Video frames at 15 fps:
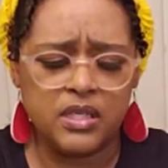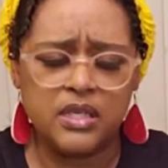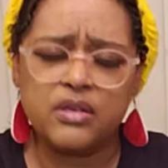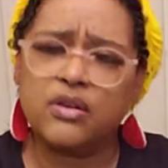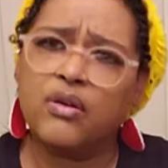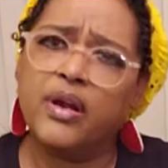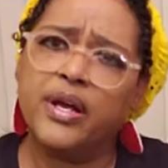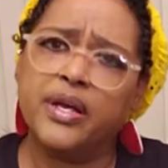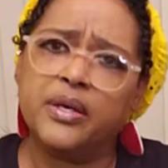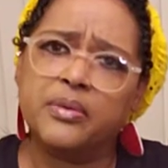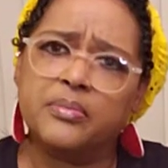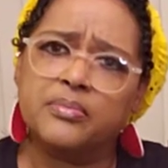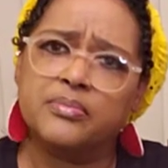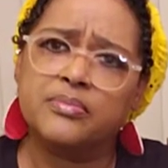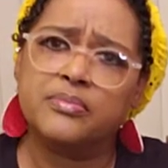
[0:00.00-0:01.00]
crab.
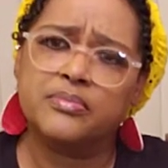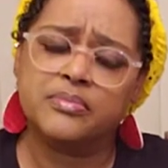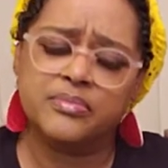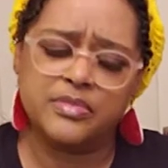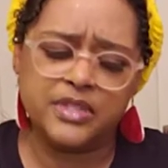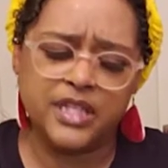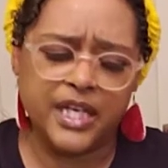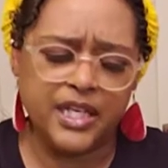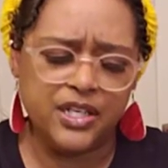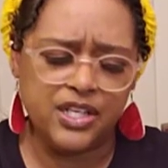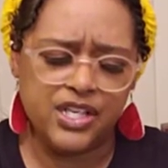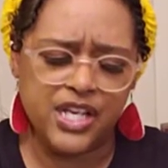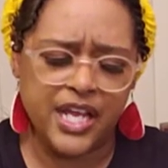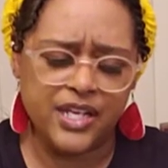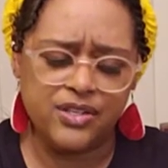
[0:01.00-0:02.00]

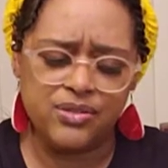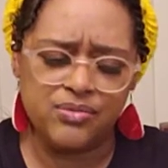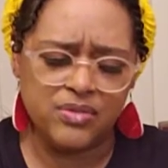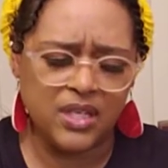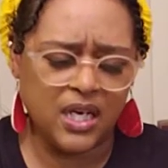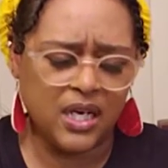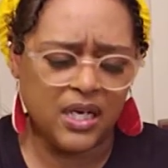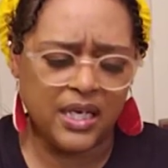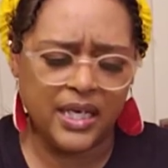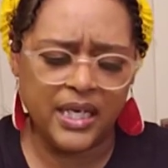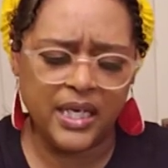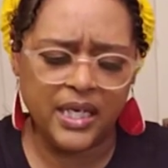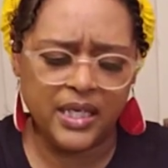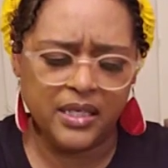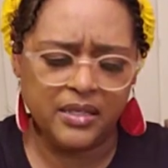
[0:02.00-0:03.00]
They do not
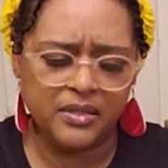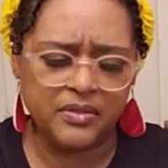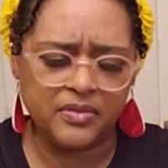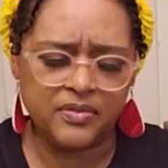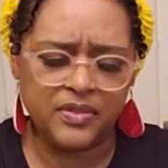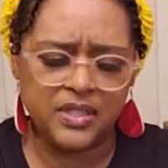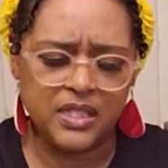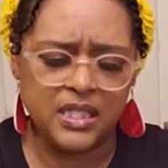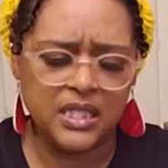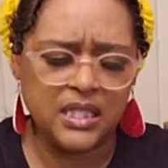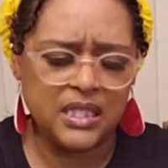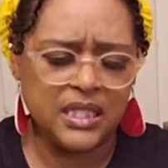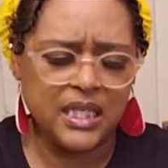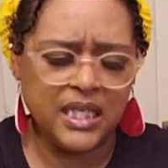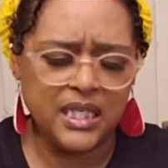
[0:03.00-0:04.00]
have
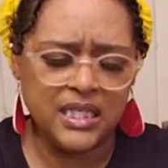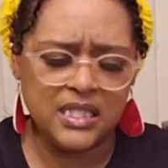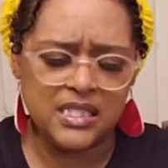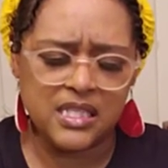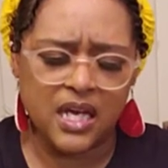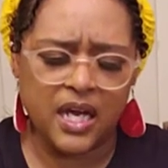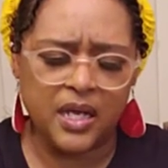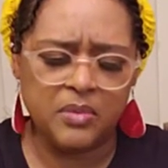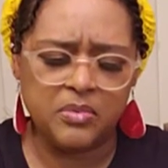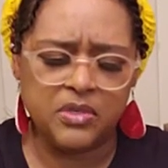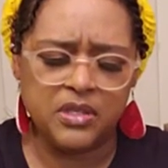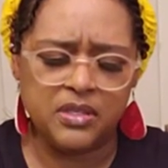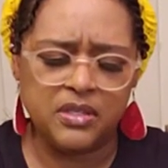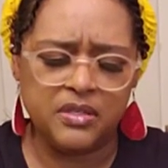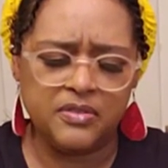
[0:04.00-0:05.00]
any type
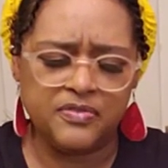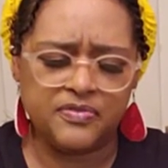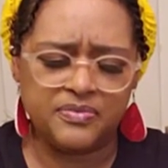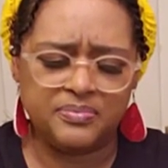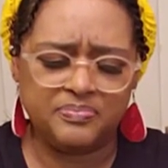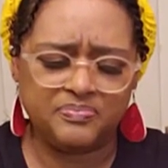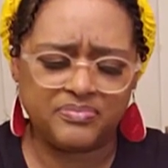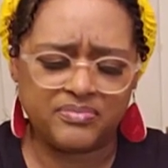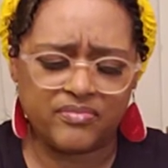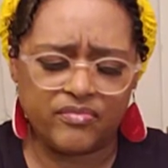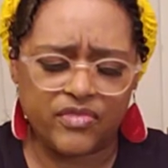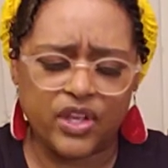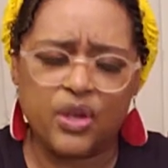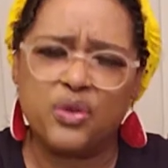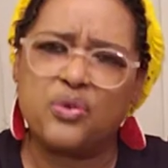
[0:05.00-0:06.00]
of
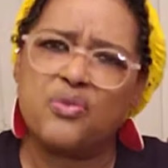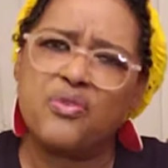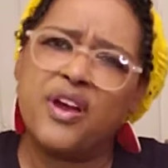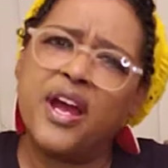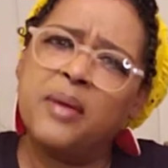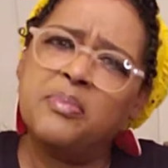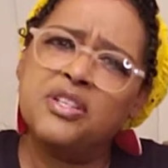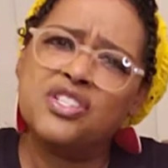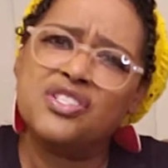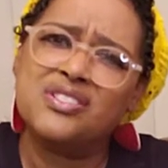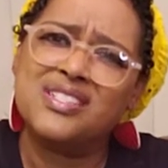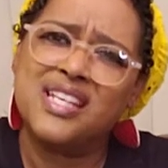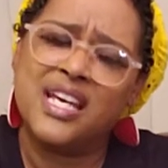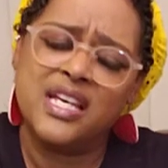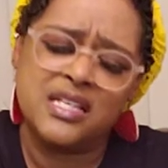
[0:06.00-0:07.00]
crabbish
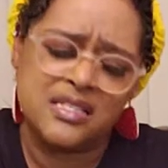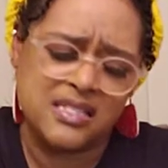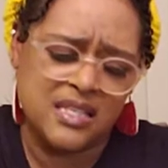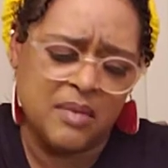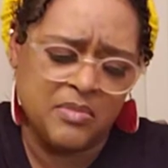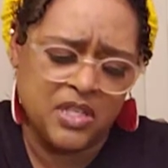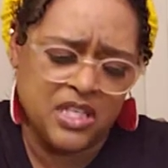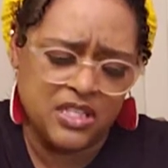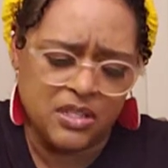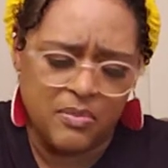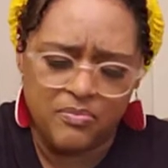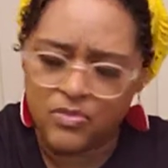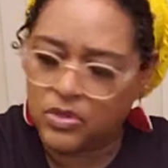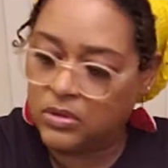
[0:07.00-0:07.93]
taste. I mean, the